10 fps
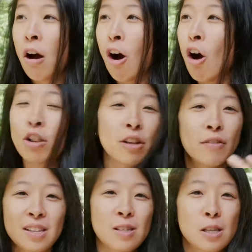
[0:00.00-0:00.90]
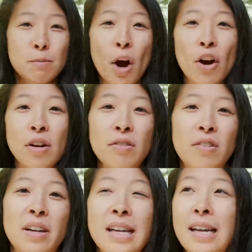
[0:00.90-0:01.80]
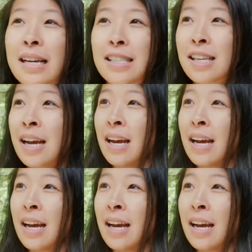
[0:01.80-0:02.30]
All of this is part of it. It's